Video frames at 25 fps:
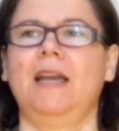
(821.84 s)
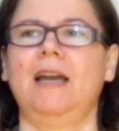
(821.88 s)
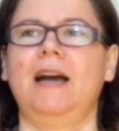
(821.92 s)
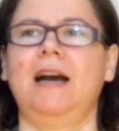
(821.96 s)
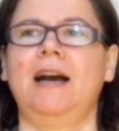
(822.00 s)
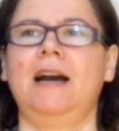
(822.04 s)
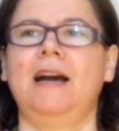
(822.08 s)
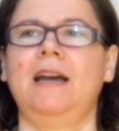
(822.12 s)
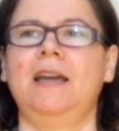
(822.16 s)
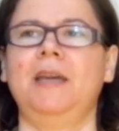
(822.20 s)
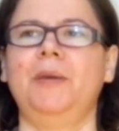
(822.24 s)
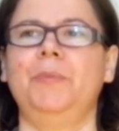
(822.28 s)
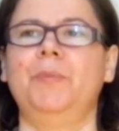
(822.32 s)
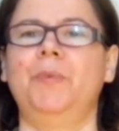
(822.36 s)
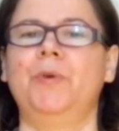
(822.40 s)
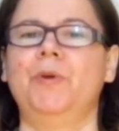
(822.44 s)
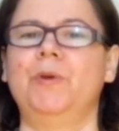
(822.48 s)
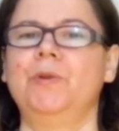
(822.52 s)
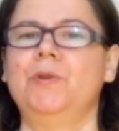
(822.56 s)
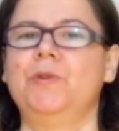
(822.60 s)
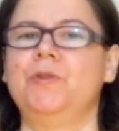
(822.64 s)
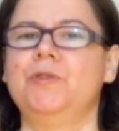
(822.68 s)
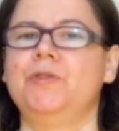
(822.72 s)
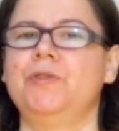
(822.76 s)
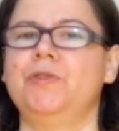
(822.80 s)
I
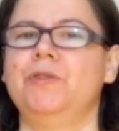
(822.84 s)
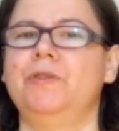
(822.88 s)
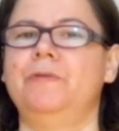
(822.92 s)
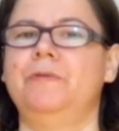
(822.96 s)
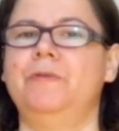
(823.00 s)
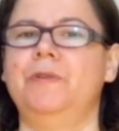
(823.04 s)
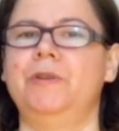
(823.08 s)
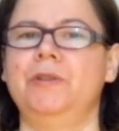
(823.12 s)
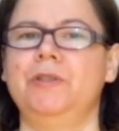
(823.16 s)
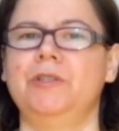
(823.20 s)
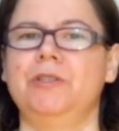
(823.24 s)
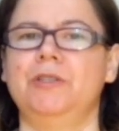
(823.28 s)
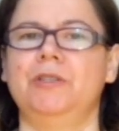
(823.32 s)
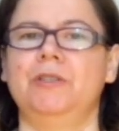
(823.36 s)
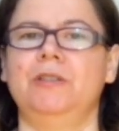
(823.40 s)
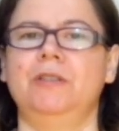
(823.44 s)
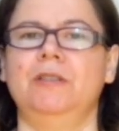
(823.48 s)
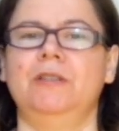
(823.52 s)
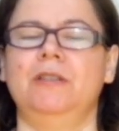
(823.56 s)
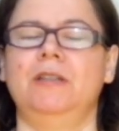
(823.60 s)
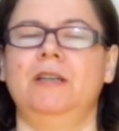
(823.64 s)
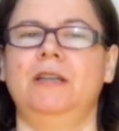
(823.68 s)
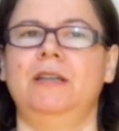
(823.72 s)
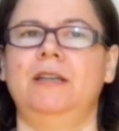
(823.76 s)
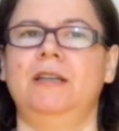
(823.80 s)
bought the
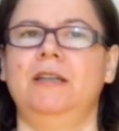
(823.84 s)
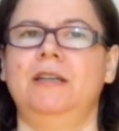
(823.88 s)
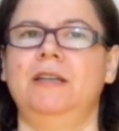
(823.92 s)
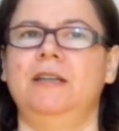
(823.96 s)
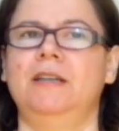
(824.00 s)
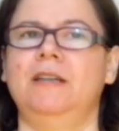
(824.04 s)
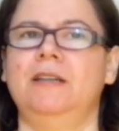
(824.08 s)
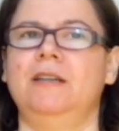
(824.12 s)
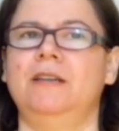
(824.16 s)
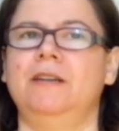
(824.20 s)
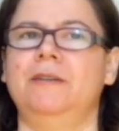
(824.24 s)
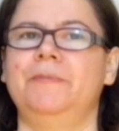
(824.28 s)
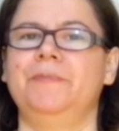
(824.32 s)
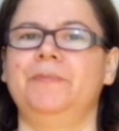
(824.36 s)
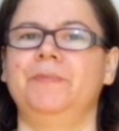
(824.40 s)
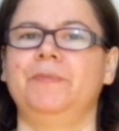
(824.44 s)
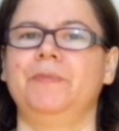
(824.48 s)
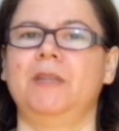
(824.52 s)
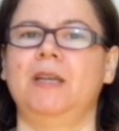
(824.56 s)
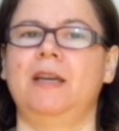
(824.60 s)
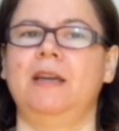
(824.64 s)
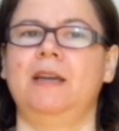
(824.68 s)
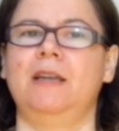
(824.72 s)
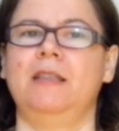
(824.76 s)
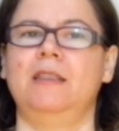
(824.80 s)
version,
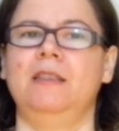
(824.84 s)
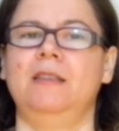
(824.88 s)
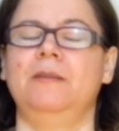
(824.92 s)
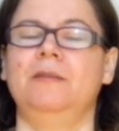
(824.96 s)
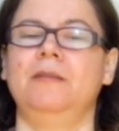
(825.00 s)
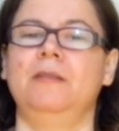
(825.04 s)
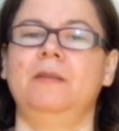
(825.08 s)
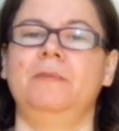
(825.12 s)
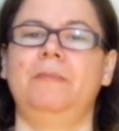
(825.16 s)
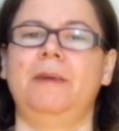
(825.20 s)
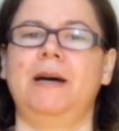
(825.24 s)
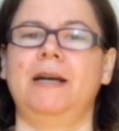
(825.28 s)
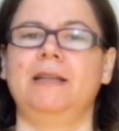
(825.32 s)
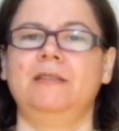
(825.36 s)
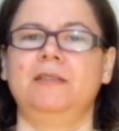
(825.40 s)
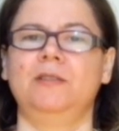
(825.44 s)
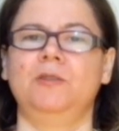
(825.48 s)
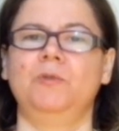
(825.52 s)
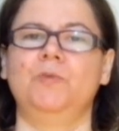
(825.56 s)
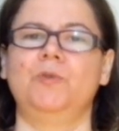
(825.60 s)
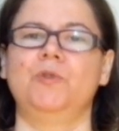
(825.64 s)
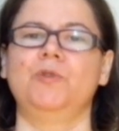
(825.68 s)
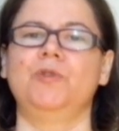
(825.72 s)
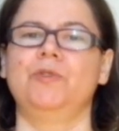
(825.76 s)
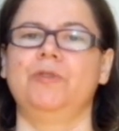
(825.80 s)
the
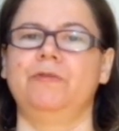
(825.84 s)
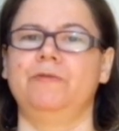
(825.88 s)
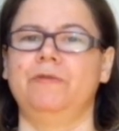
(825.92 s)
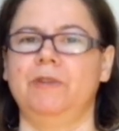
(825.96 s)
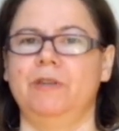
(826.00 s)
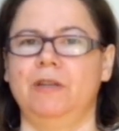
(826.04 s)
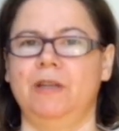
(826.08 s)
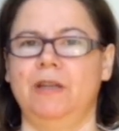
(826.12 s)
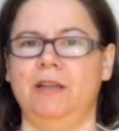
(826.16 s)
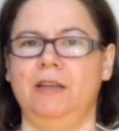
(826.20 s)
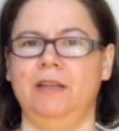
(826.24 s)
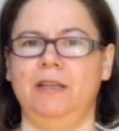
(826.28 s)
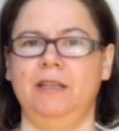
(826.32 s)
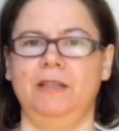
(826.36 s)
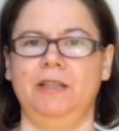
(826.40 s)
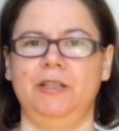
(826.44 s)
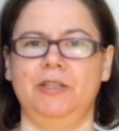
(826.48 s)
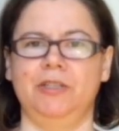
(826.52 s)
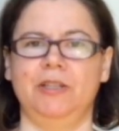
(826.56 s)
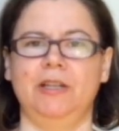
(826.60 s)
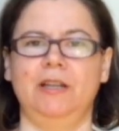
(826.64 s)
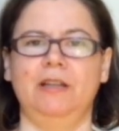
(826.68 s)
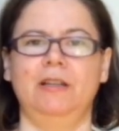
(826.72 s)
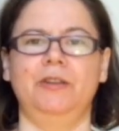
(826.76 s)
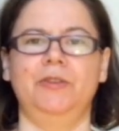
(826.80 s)
pattern was
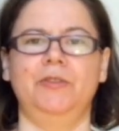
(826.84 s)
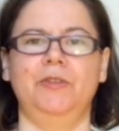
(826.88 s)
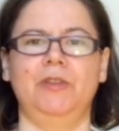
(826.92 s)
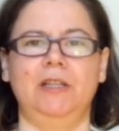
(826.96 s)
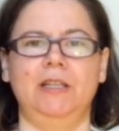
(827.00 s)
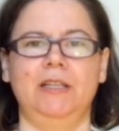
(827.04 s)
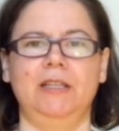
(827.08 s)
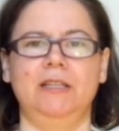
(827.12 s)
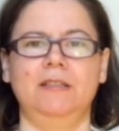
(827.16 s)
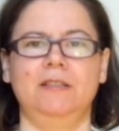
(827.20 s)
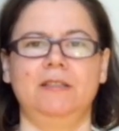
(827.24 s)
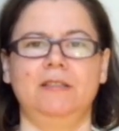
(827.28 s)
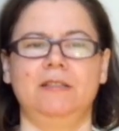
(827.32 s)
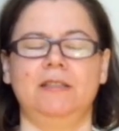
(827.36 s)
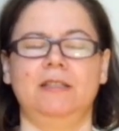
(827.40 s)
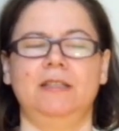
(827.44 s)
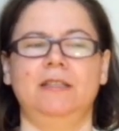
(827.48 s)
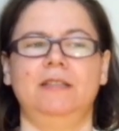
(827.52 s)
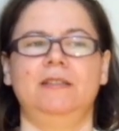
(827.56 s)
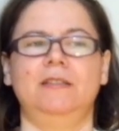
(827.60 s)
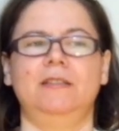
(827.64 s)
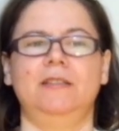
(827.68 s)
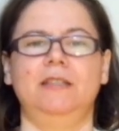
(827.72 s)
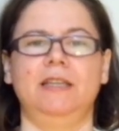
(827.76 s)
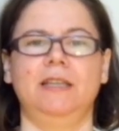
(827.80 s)
initially released
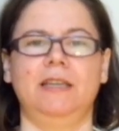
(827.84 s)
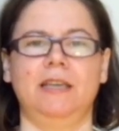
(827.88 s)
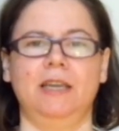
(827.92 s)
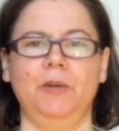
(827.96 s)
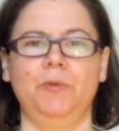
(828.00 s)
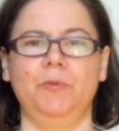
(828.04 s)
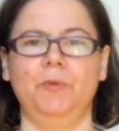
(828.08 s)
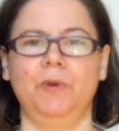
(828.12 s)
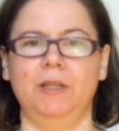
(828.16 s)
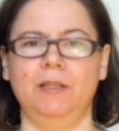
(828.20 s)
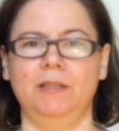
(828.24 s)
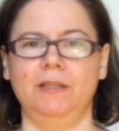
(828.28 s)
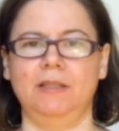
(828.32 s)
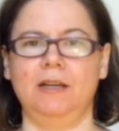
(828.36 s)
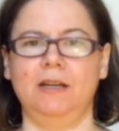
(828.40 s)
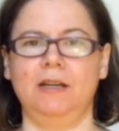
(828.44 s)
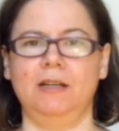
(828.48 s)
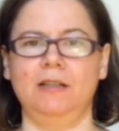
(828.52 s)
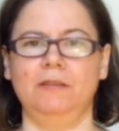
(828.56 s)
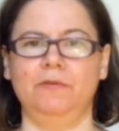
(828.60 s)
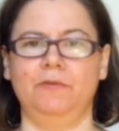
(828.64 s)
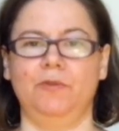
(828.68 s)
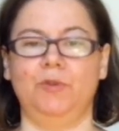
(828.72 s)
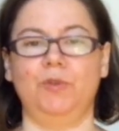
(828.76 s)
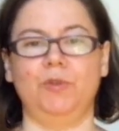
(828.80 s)
in a DK weight
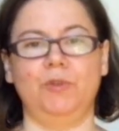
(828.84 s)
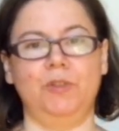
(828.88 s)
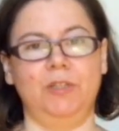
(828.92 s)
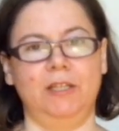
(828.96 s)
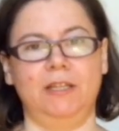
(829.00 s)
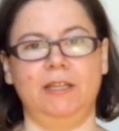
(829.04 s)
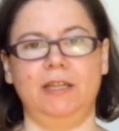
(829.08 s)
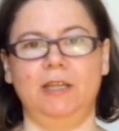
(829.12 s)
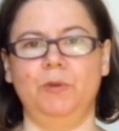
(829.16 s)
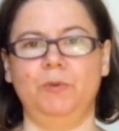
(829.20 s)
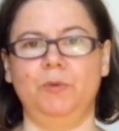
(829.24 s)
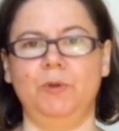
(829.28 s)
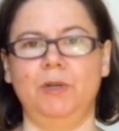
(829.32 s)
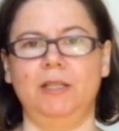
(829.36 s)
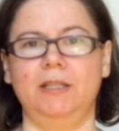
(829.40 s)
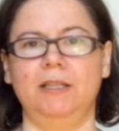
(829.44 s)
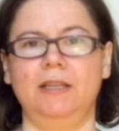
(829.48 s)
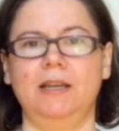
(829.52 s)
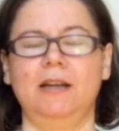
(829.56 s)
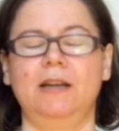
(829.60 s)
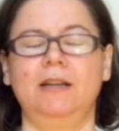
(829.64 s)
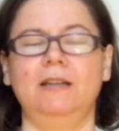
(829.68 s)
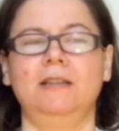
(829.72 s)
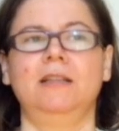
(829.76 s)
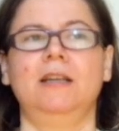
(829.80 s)
yarn, for DK weight
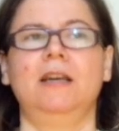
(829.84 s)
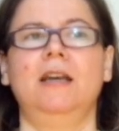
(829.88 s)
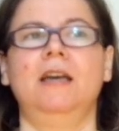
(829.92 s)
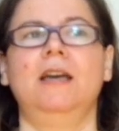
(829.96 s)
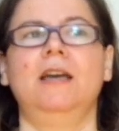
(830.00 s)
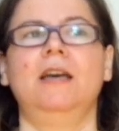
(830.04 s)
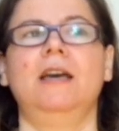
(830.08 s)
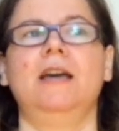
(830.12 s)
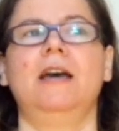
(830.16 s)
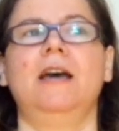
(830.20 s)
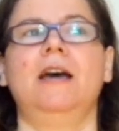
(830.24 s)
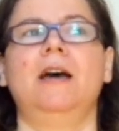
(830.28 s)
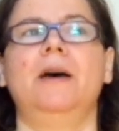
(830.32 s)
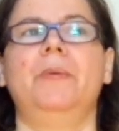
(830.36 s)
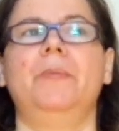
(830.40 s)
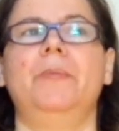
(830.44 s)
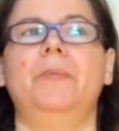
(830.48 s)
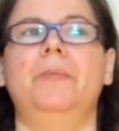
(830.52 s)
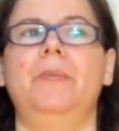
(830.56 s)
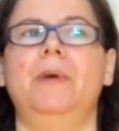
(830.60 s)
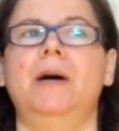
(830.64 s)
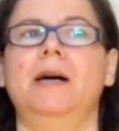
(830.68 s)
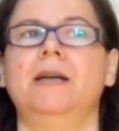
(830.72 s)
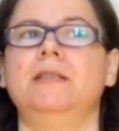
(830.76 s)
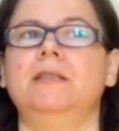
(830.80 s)
yarn,
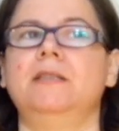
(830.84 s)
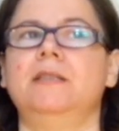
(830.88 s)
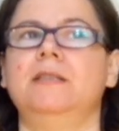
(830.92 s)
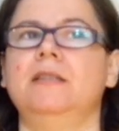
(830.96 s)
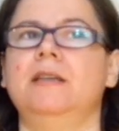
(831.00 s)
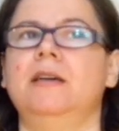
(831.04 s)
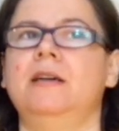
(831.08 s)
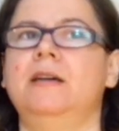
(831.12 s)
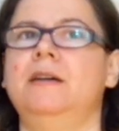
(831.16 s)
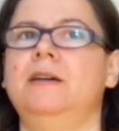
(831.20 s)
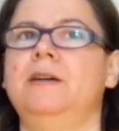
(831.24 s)
but